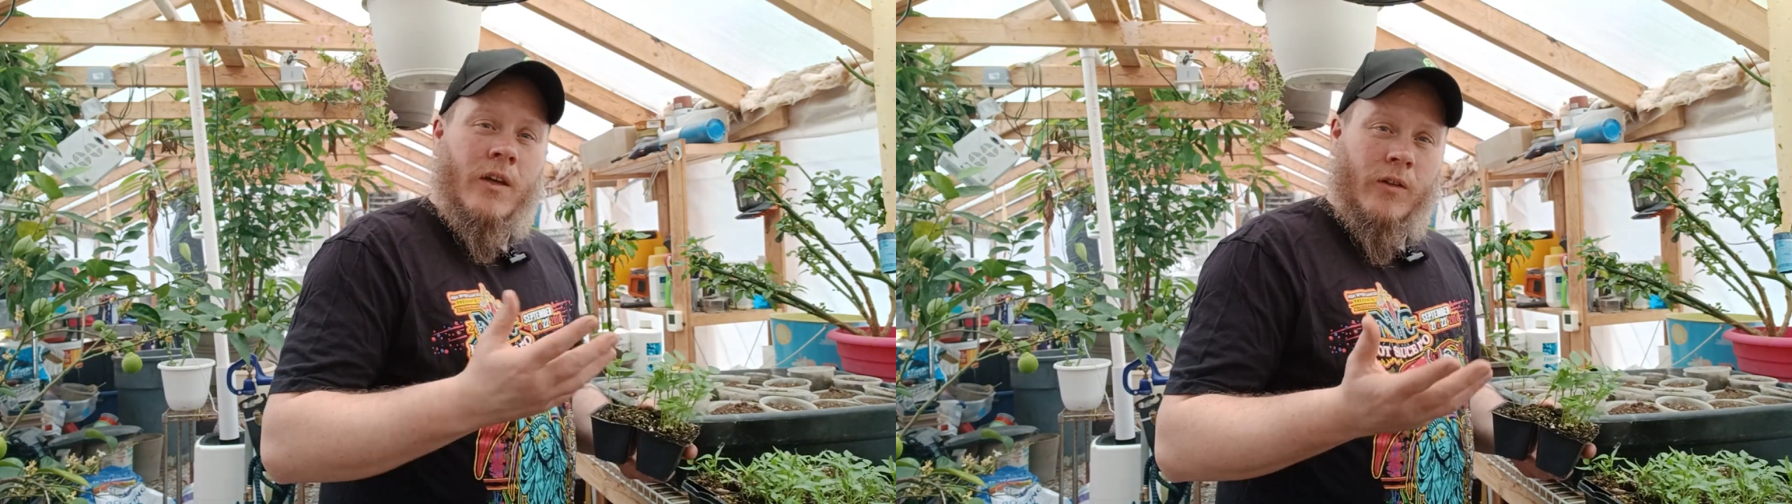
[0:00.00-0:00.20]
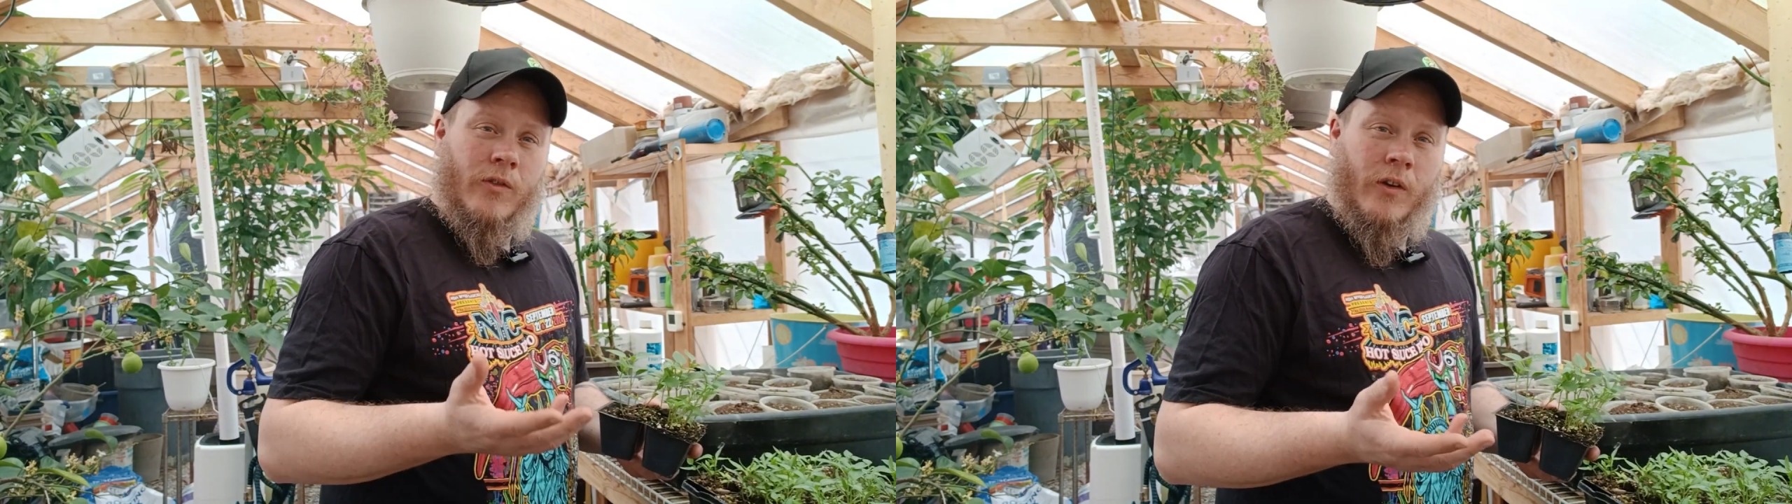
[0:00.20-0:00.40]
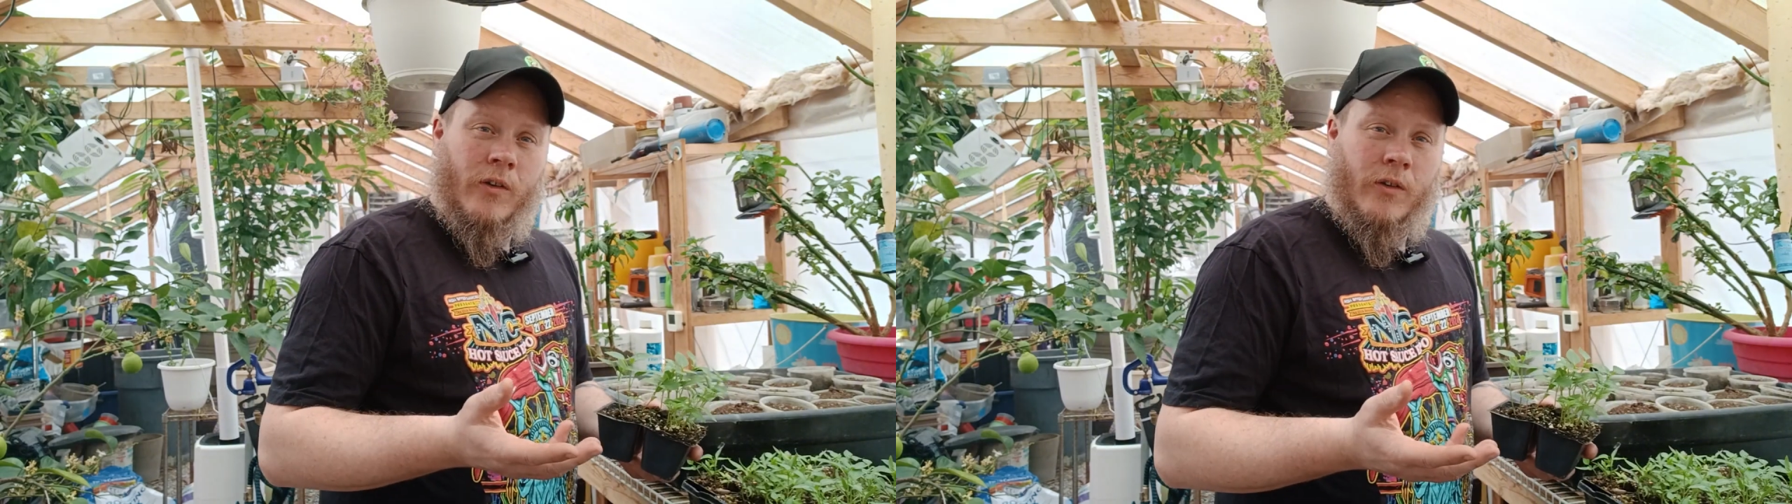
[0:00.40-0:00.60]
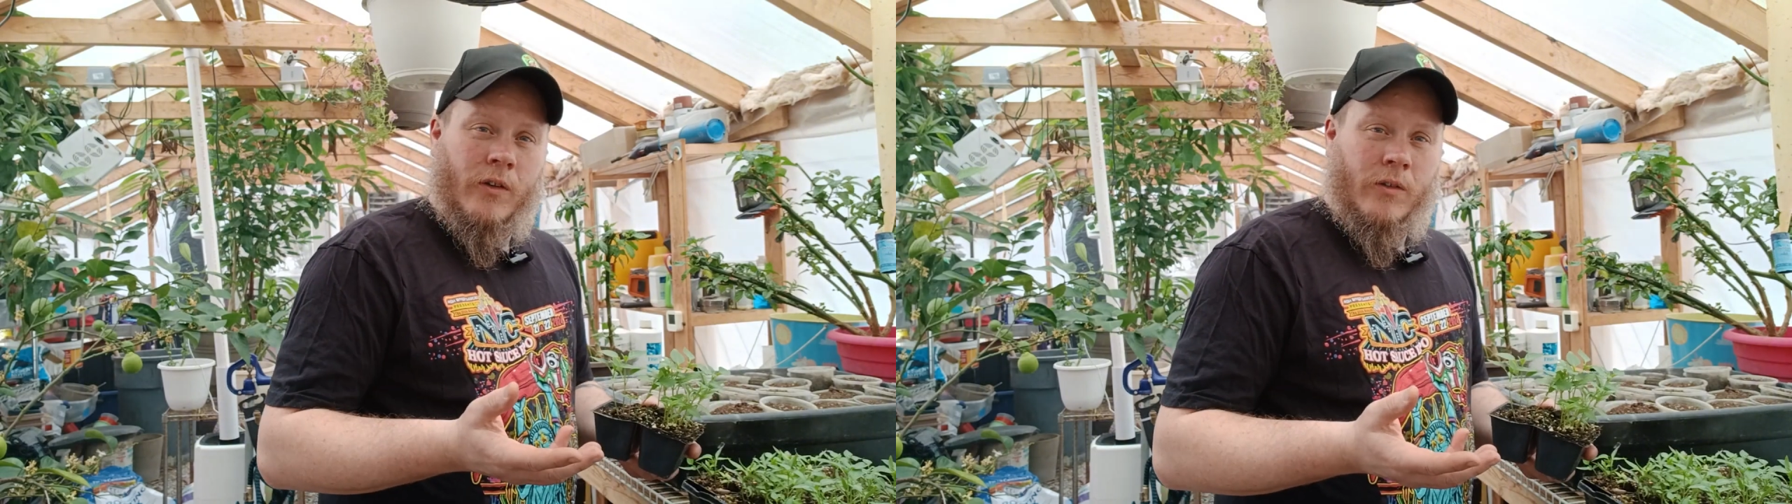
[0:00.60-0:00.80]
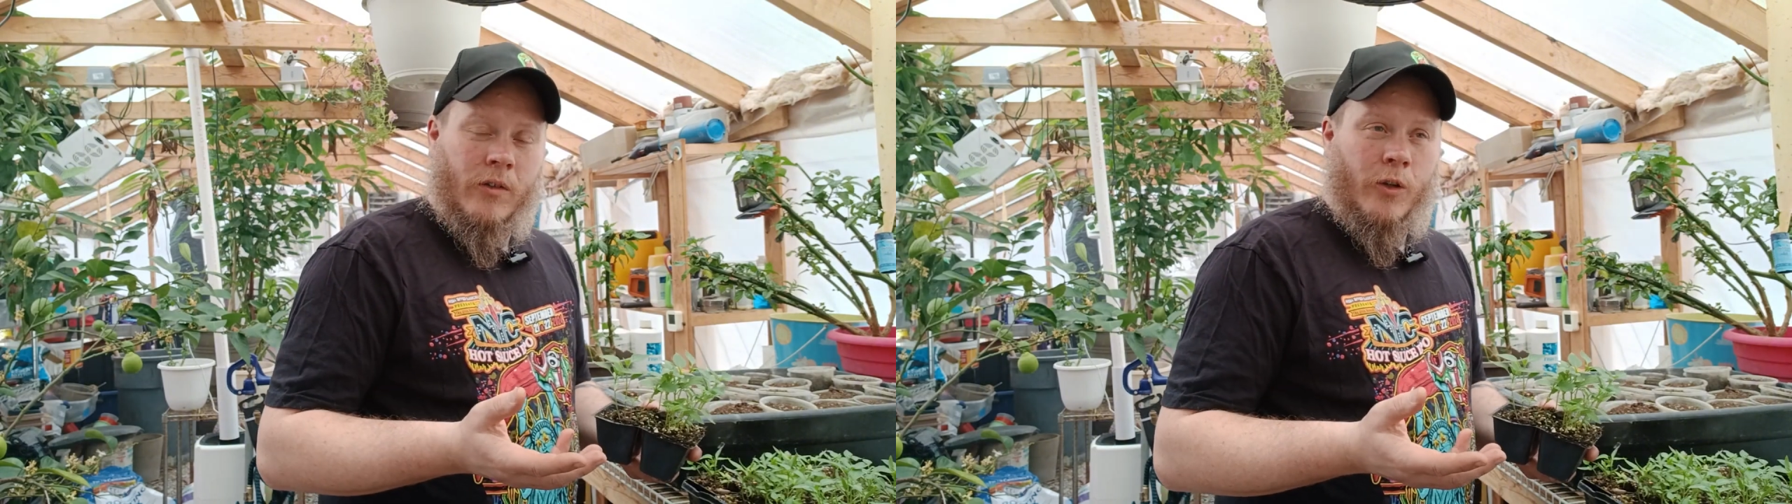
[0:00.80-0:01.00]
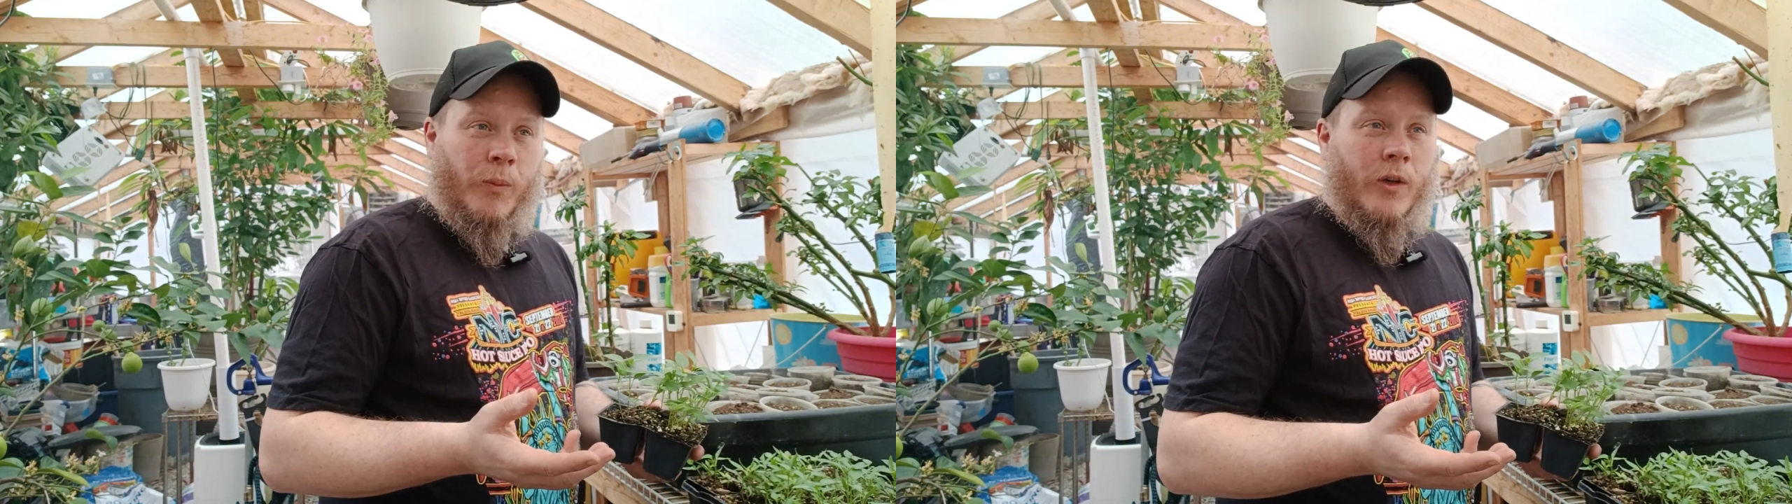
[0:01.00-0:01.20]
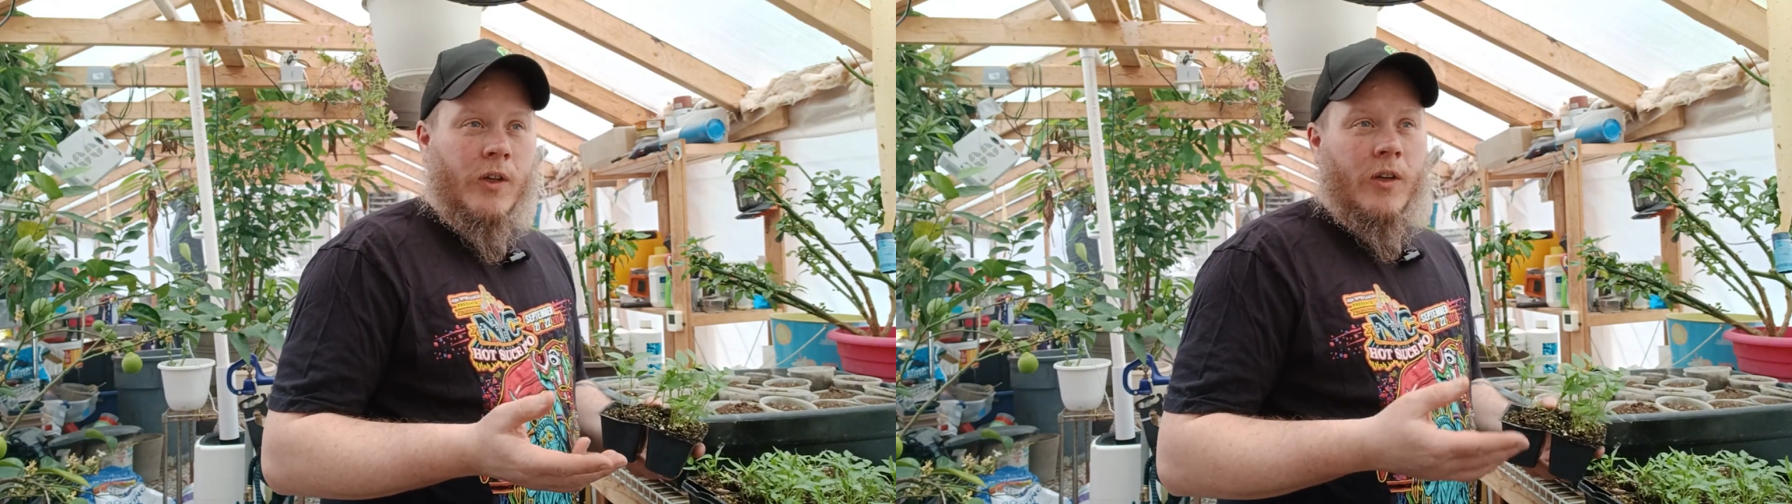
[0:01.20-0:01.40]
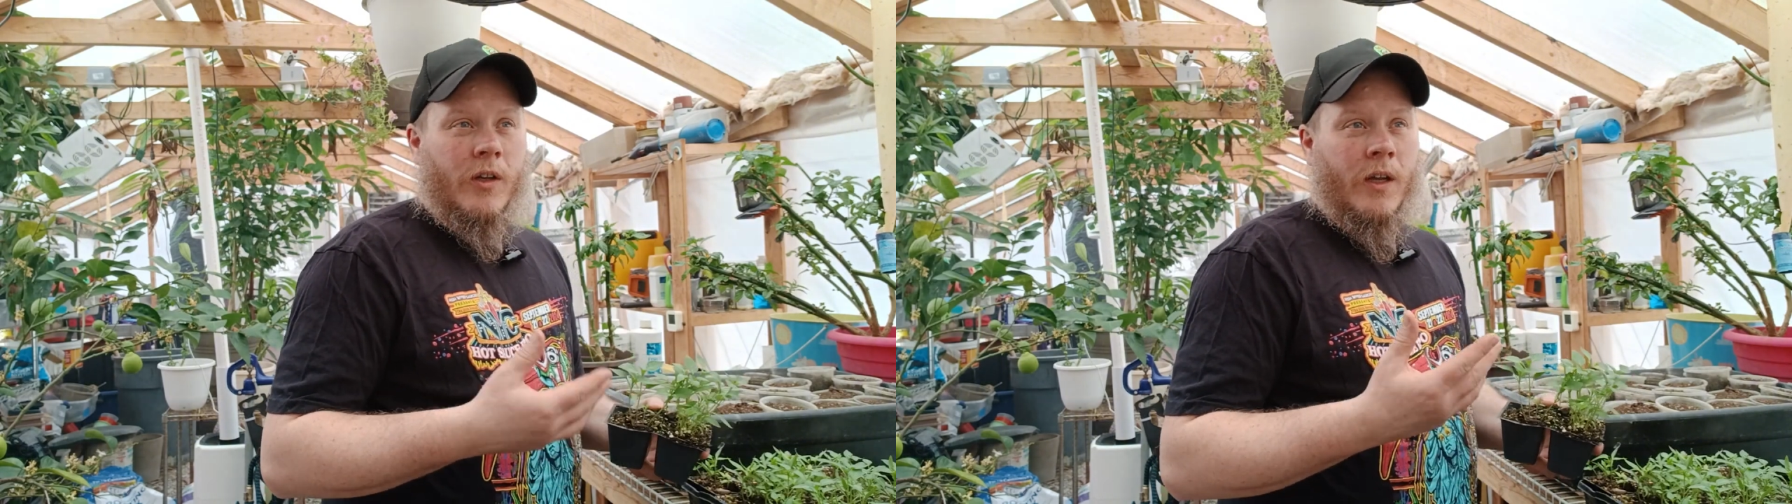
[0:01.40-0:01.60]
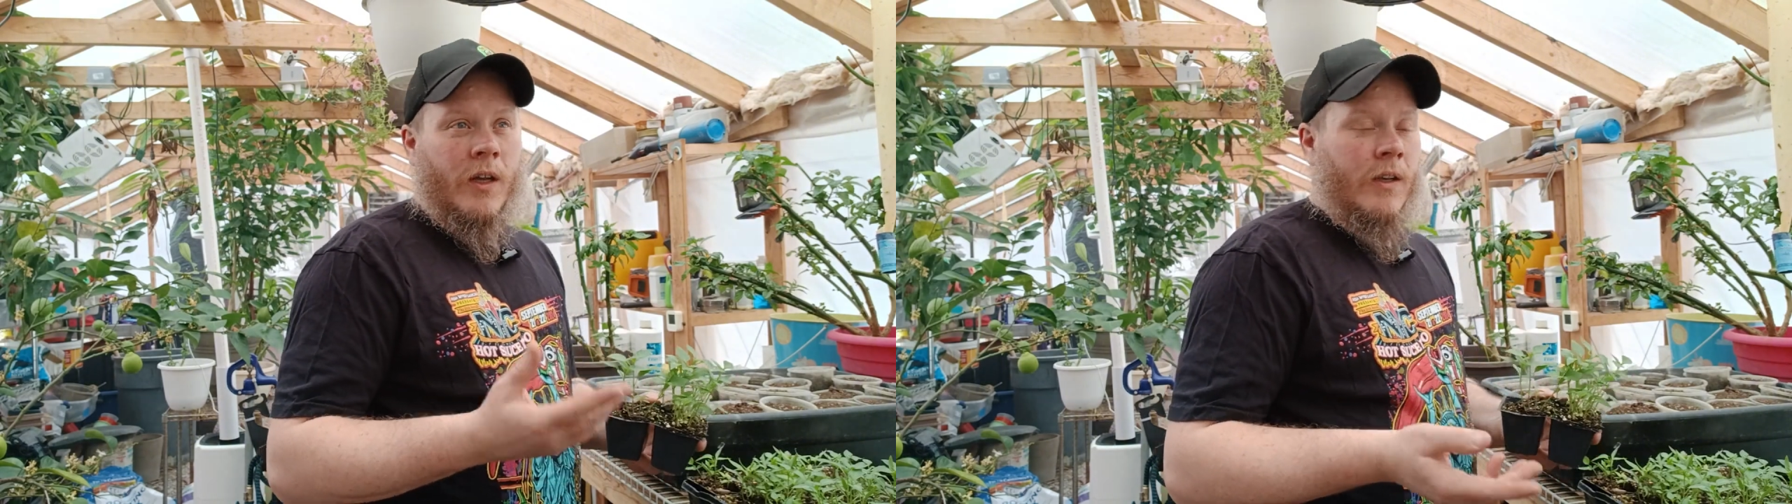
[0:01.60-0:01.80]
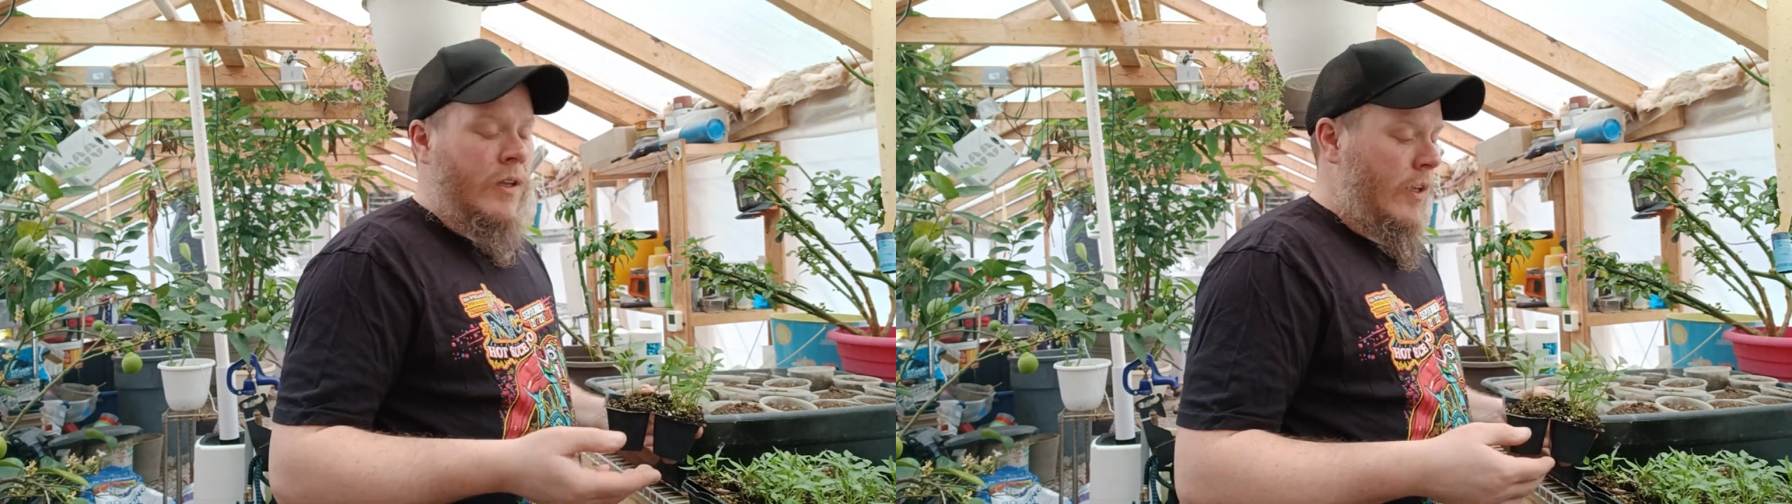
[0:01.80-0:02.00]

they're starting to look pretty good and